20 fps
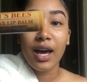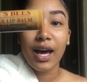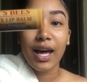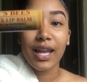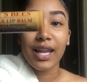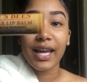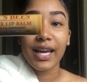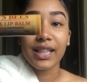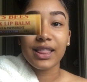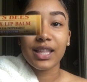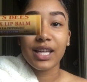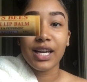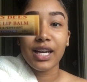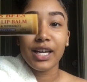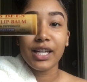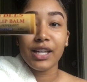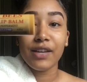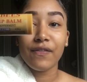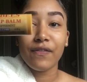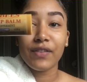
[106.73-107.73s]
I like the
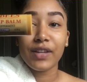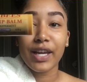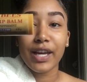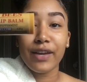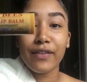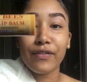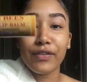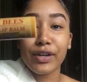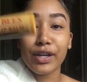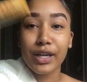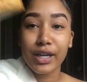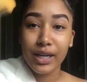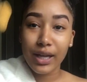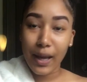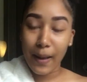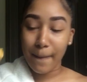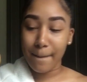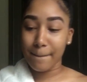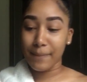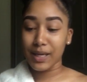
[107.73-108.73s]
honey flavored
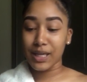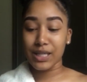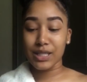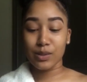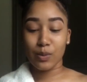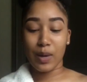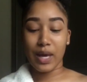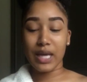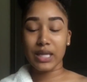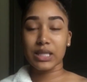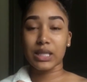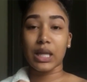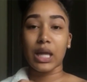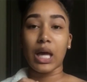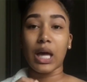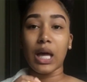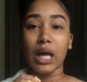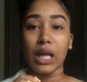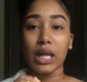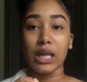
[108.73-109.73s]
beeswax
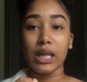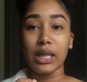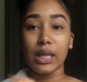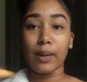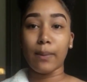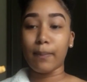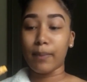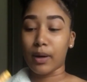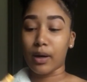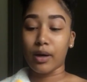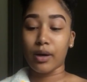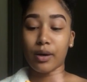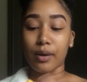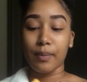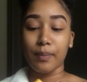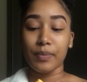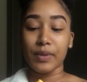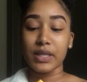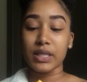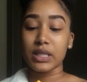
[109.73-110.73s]
lip
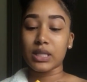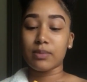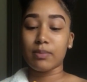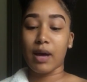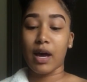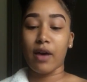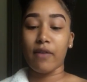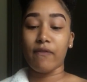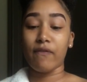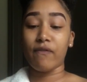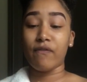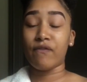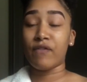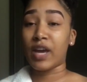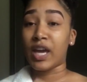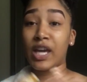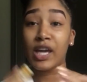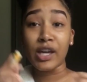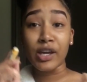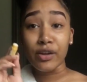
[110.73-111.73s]
balm. This is my
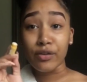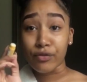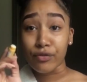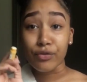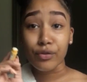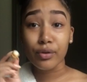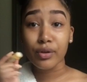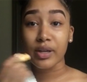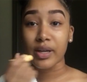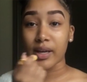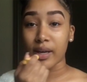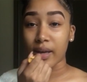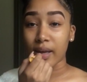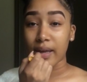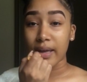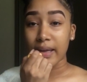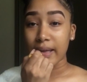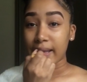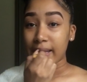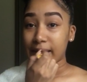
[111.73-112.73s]
favorite
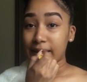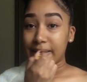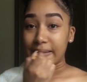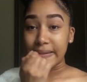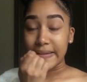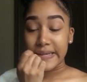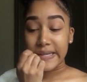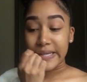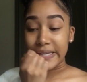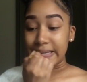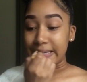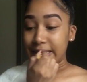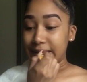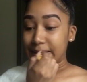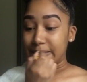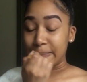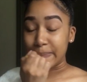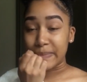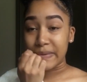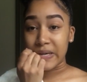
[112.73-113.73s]

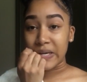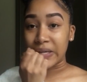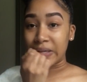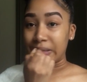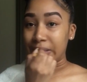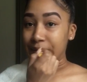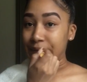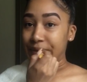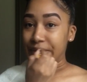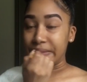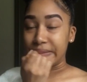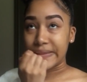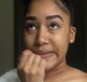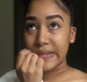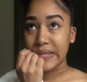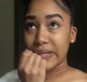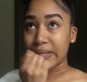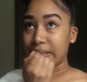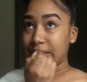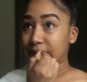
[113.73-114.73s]
lip balm.
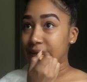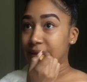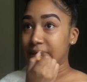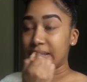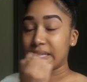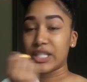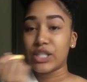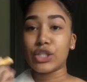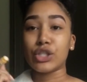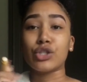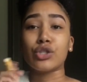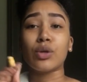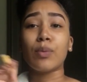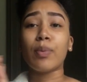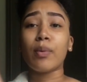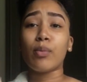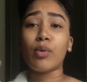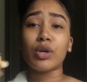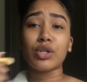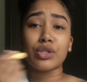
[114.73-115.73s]
It's just
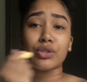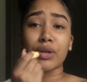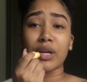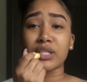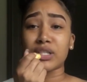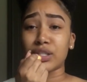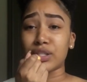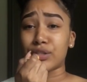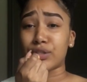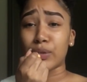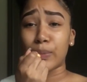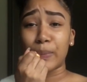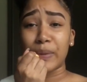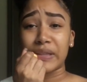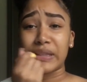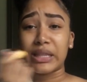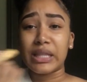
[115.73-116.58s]
super moisturizing. It's super